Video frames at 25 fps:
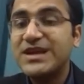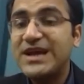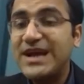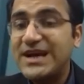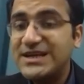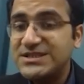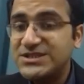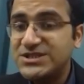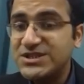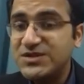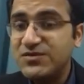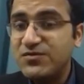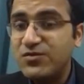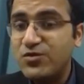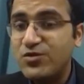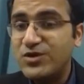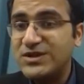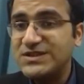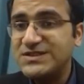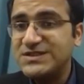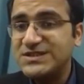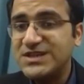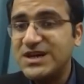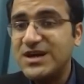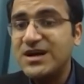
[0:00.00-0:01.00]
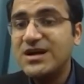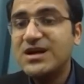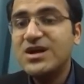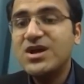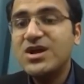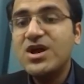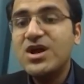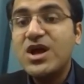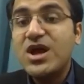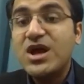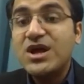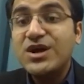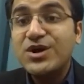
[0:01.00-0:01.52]
H influenza,
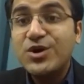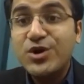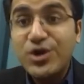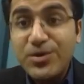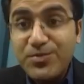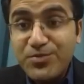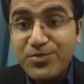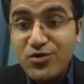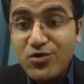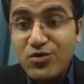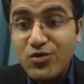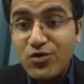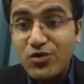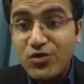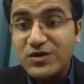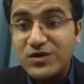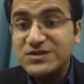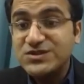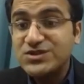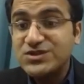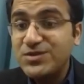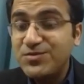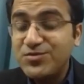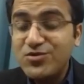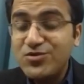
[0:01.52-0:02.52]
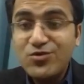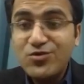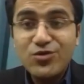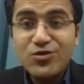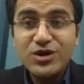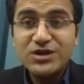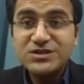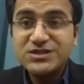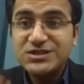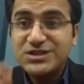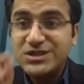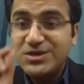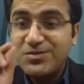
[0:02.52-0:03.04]

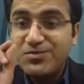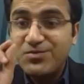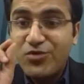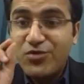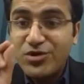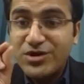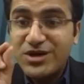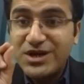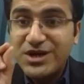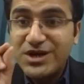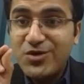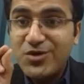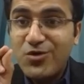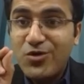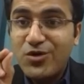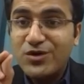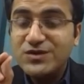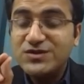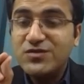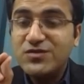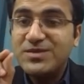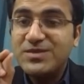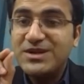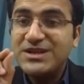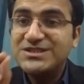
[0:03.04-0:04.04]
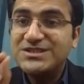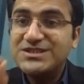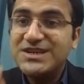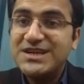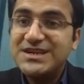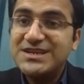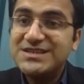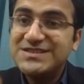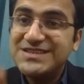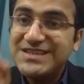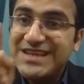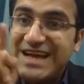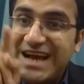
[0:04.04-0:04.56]
Cryptococcus is an important cause of
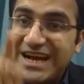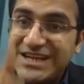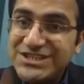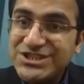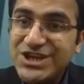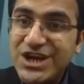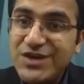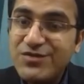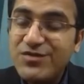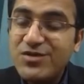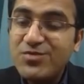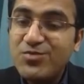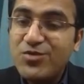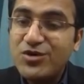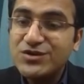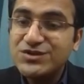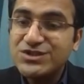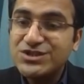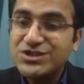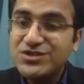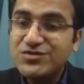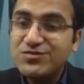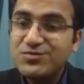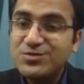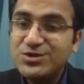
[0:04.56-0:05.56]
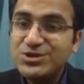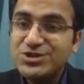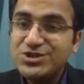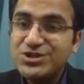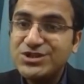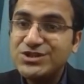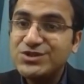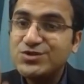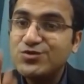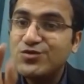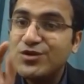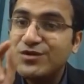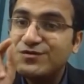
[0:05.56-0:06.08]
meningitis in HIV positive
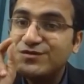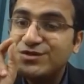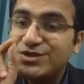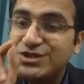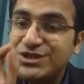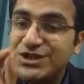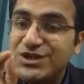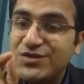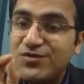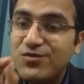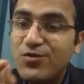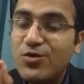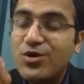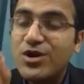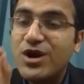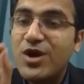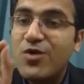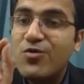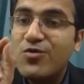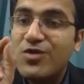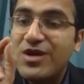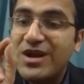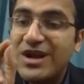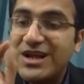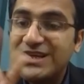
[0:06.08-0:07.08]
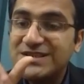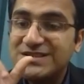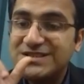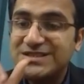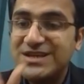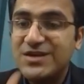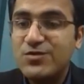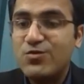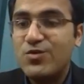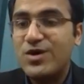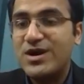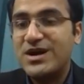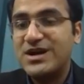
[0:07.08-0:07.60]
patients who have CD4 count less
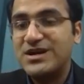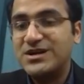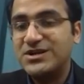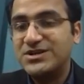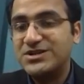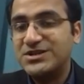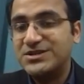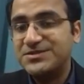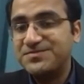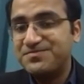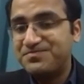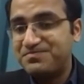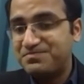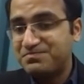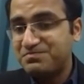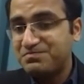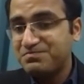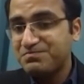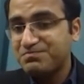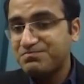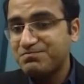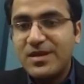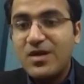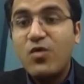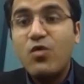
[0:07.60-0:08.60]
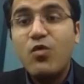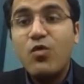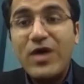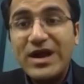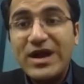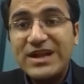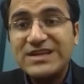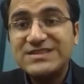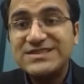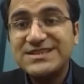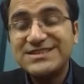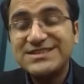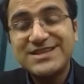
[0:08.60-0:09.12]
than 100.
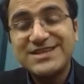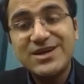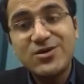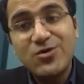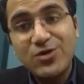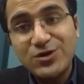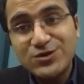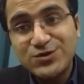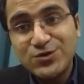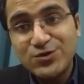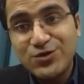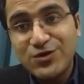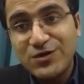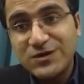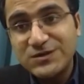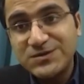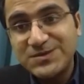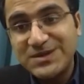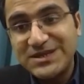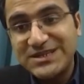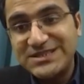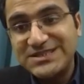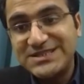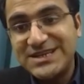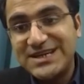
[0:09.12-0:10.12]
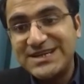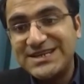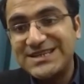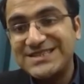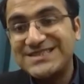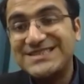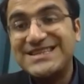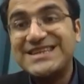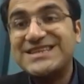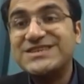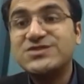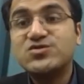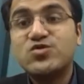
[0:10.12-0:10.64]
Viruses can also cause meningitis,
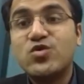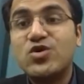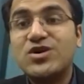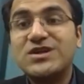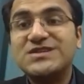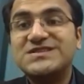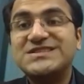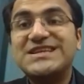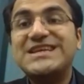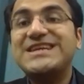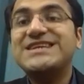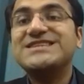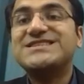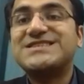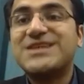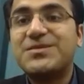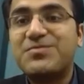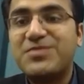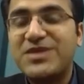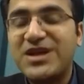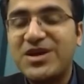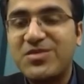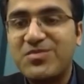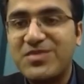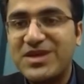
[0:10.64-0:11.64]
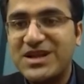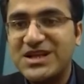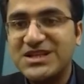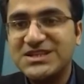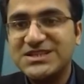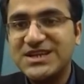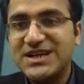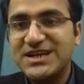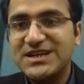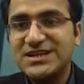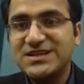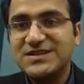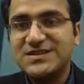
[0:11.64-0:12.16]
that is called as aseptic
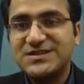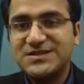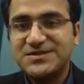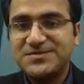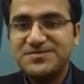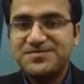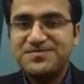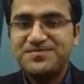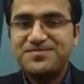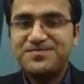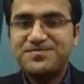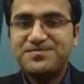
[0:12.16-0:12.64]
meningitis.